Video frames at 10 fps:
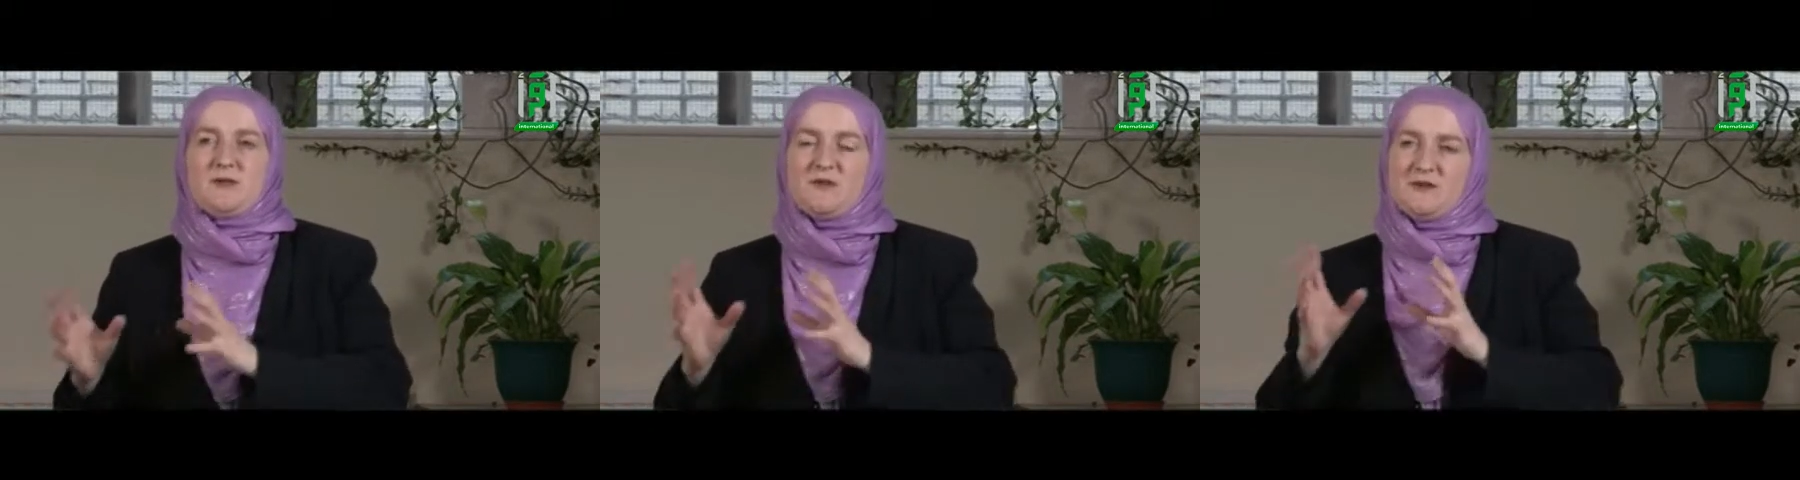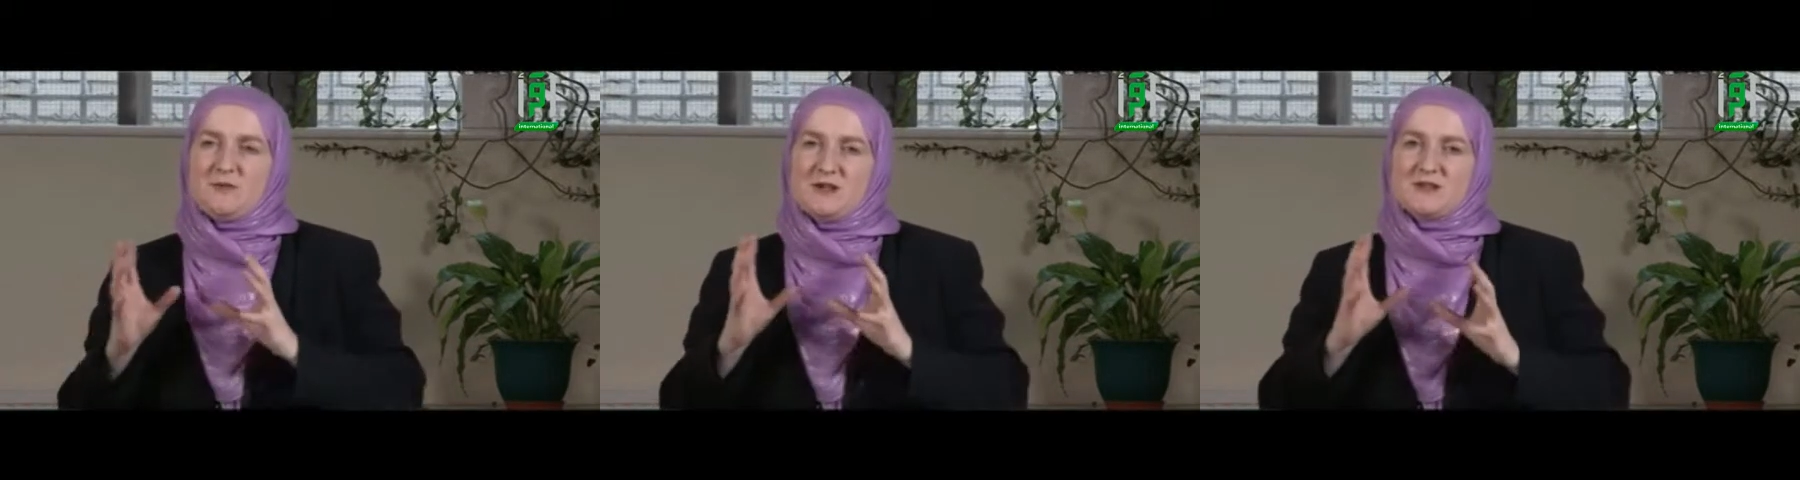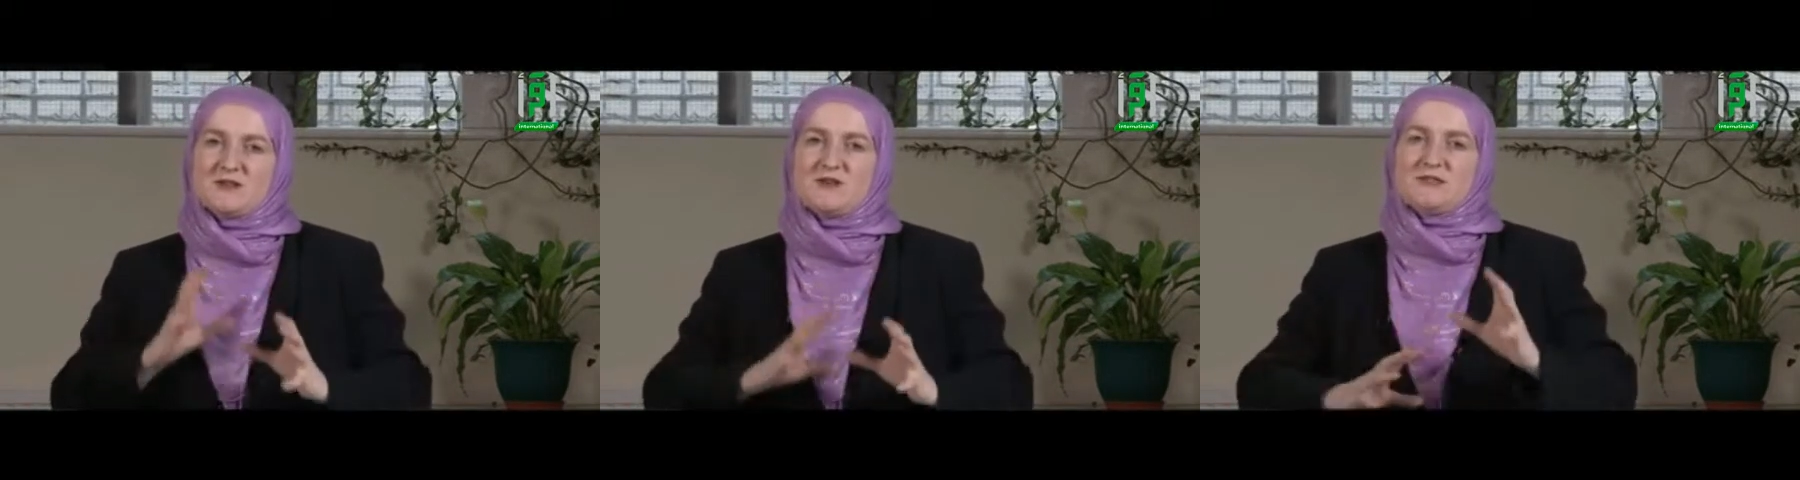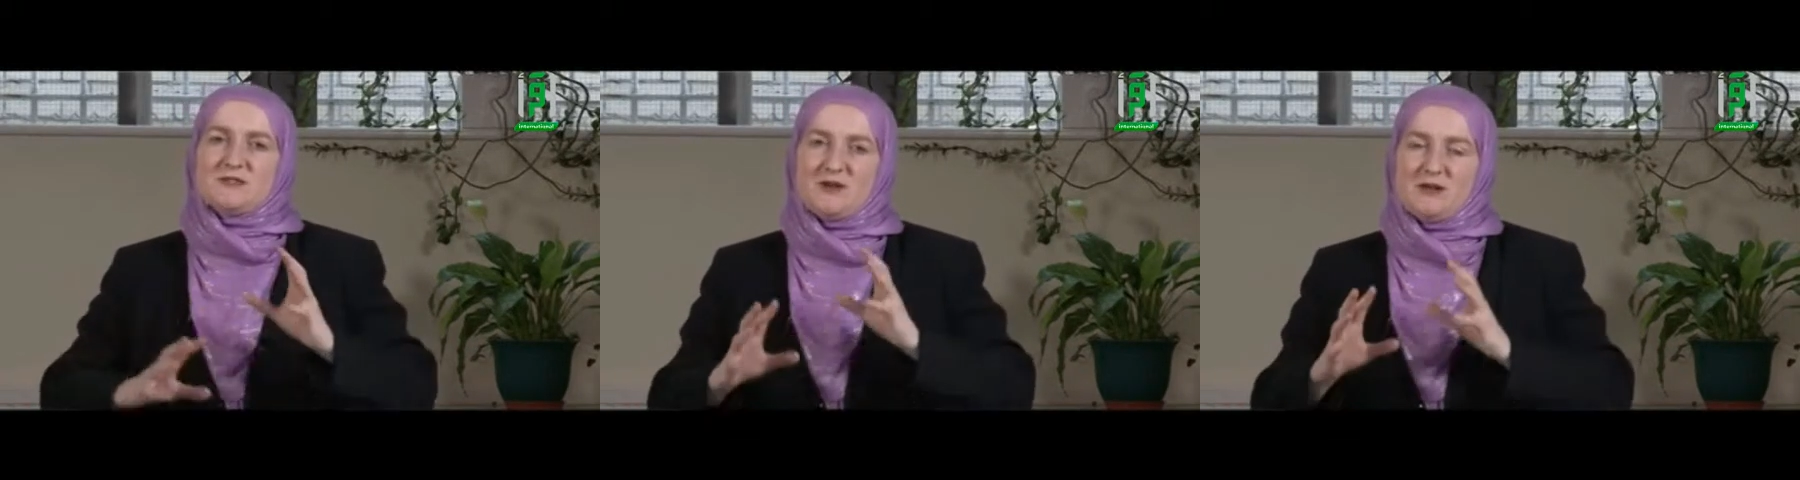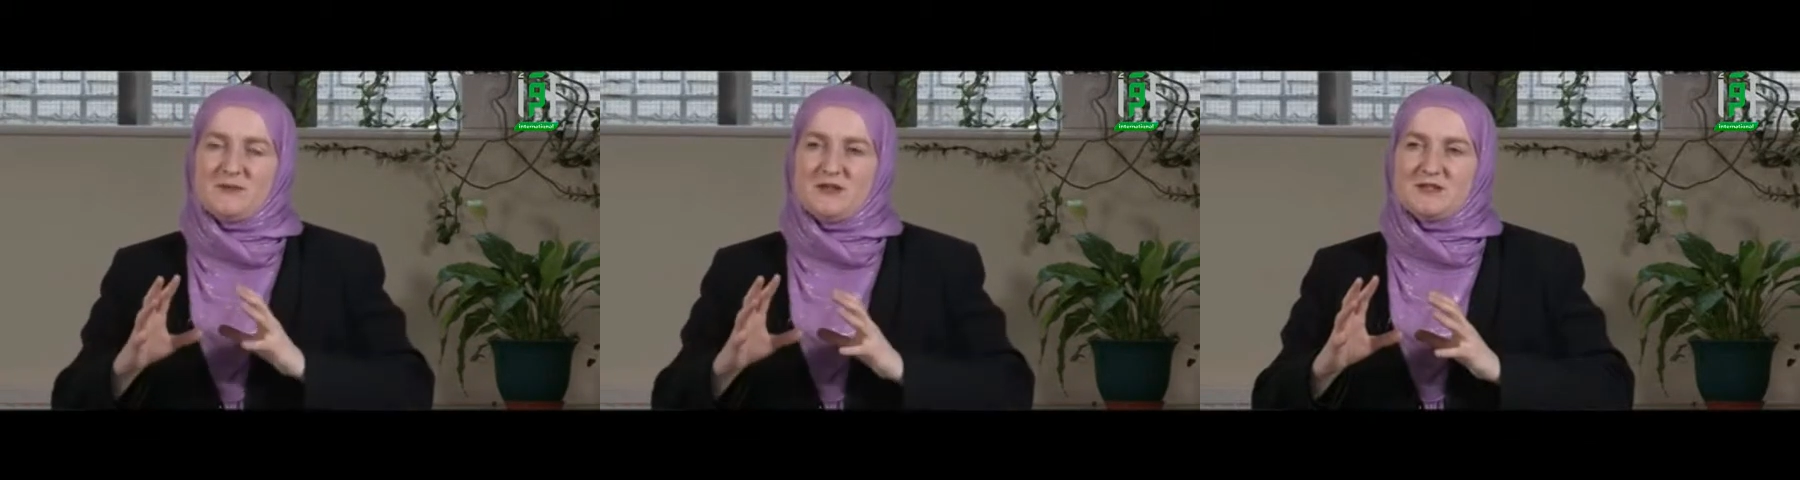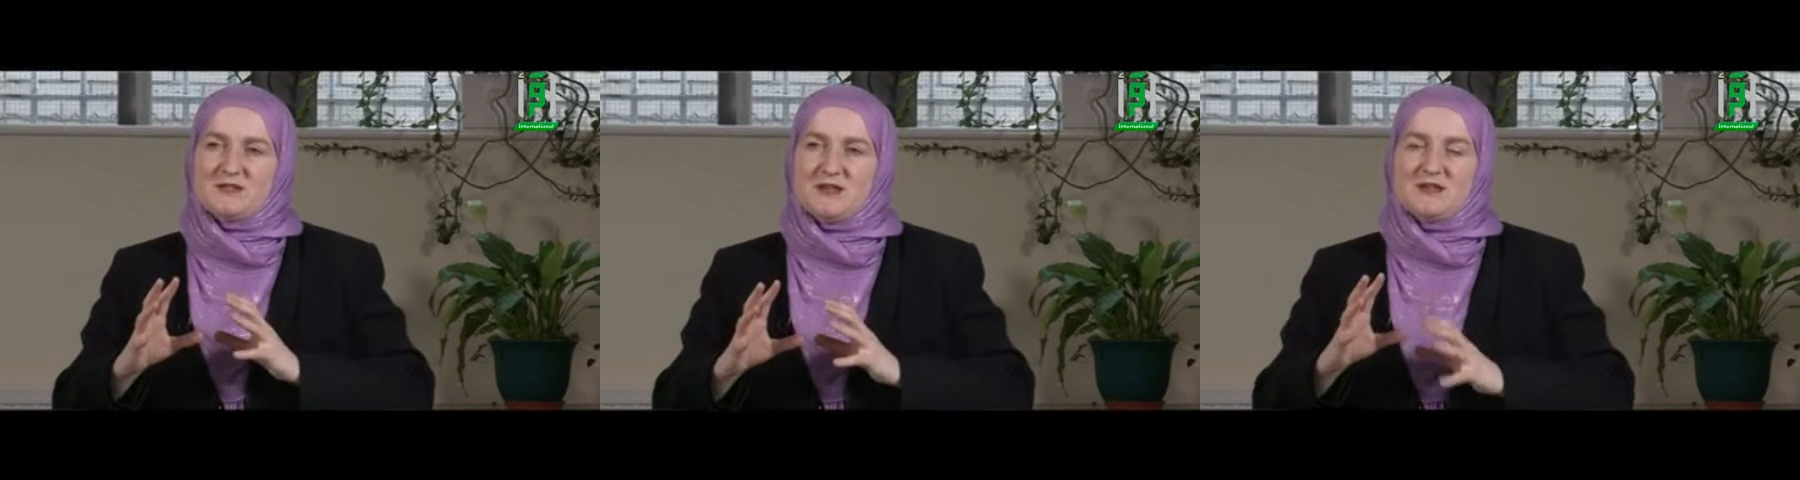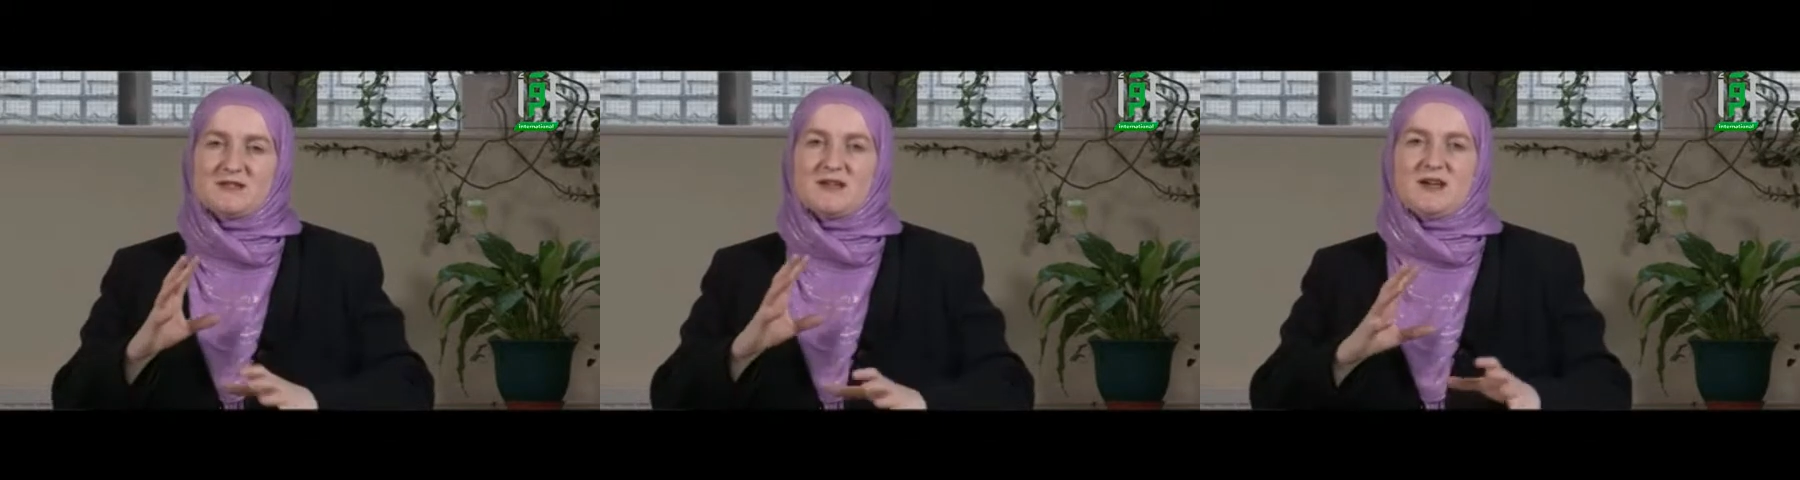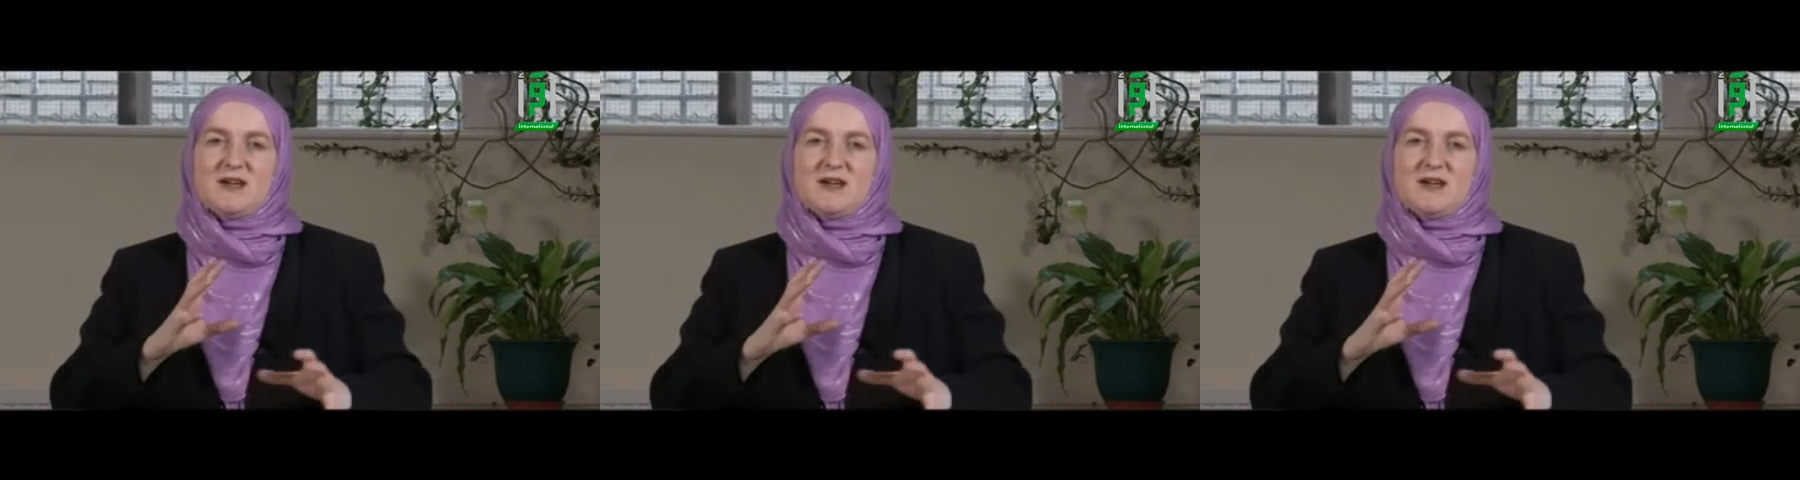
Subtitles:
I think if we can start to develop these things